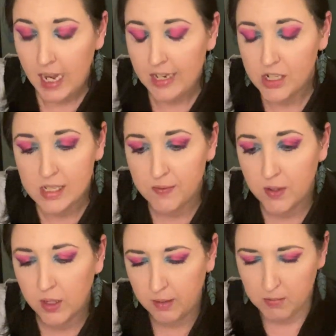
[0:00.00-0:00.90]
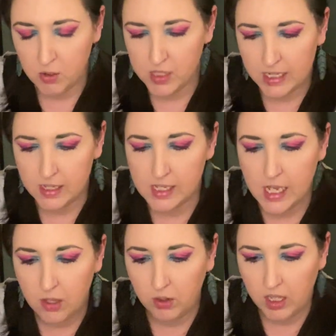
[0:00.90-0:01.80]
I just feel like music is
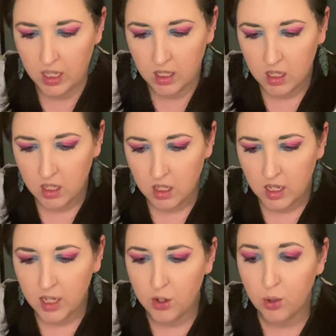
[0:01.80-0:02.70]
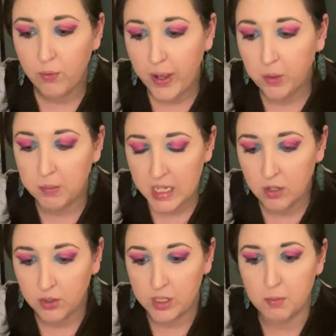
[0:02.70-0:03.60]
healing. And you've helped
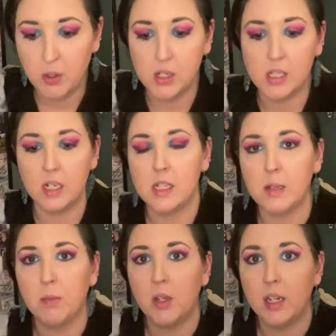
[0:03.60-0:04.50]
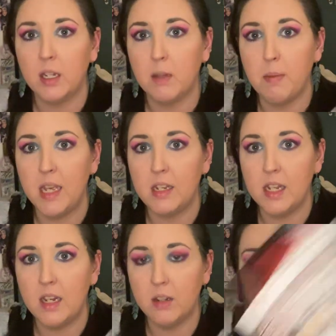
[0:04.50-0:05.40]
heal this person because I'm looking at the
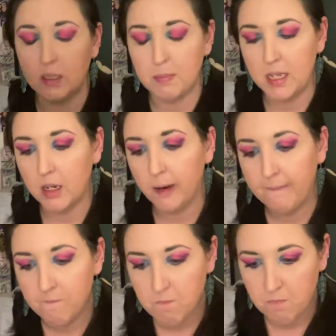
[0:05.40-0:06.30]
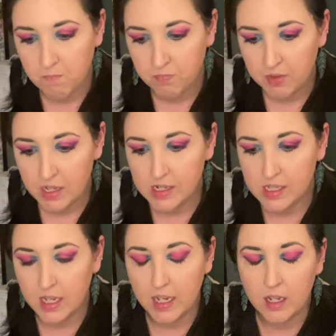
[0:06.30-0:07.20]
band-aid on the speaker.
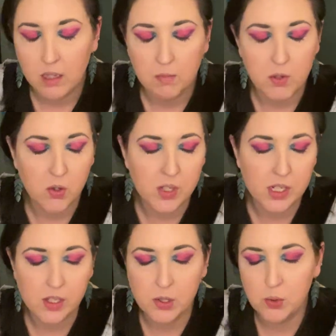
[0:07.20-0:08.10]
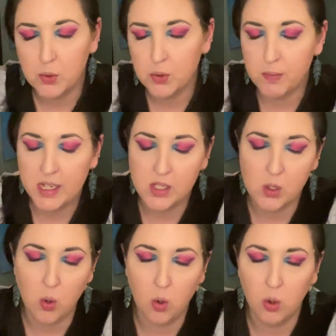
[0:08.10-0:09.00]
It's like music soothes my
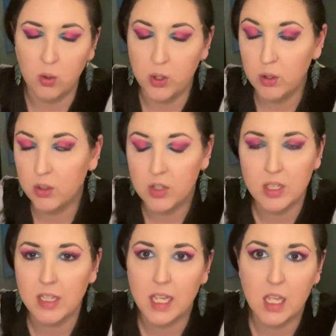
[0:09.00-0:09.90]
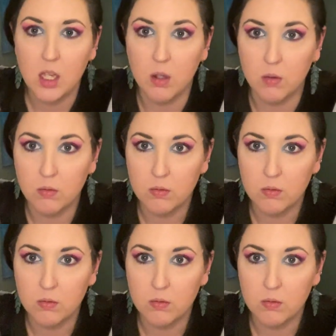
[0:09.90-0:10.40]
soul, you, just like you.